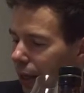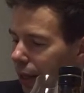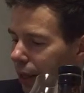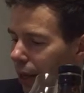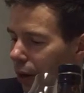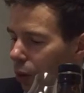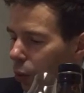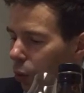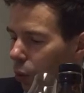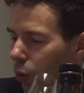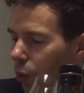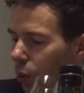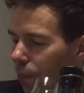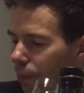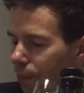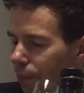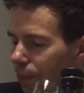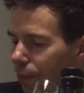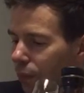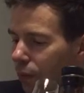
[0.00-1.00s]
añejo,
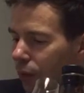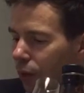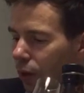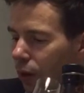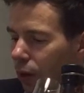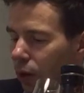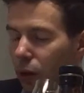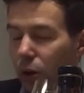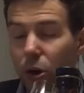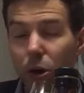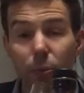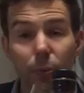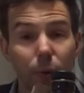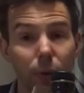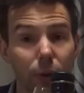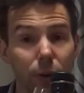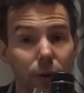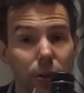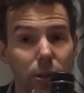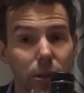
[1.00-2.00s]

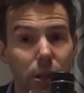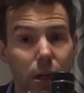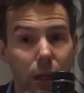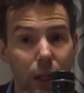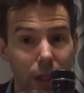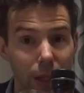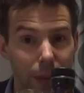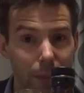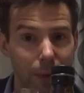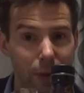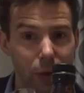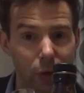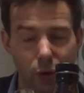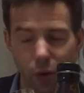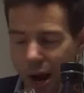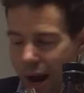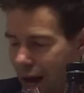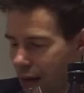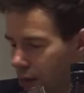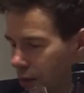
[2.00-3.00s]
herbals,
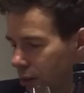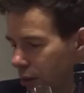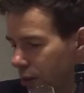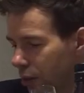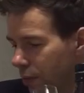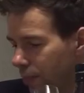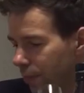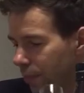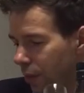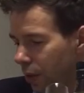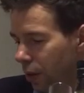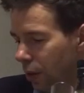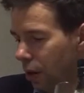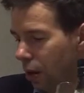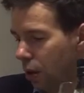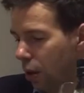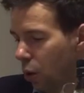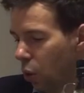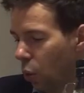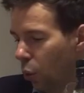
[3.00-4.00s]
lemongrass,
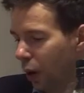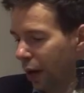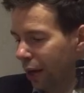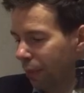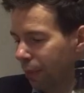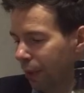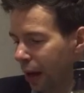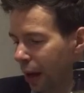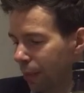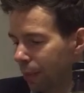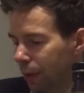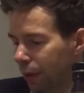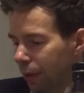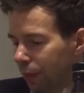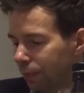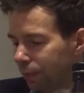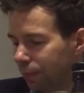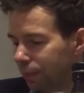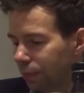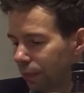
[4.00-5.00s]
white
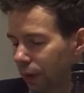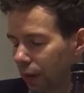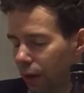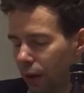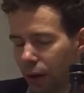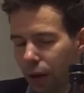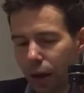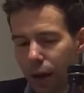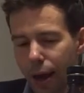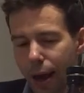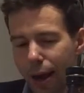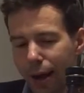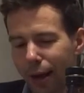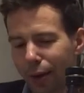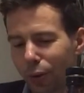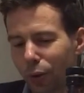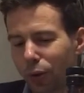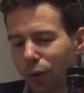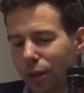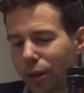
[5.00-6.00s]
pepper. And I
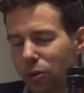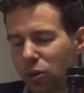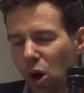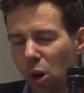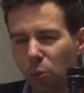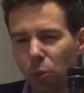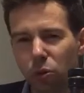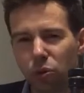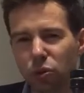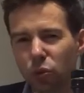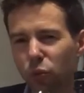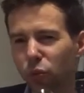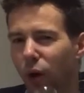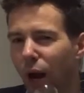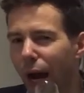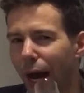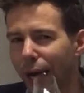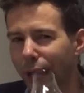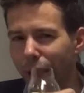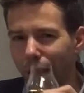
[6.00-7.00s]
wrote that it's almost
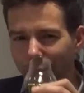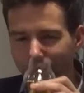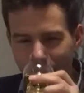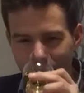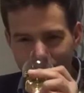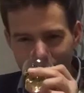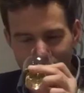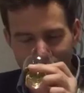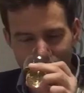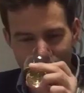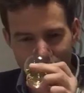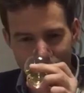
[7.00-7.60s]
rye-like.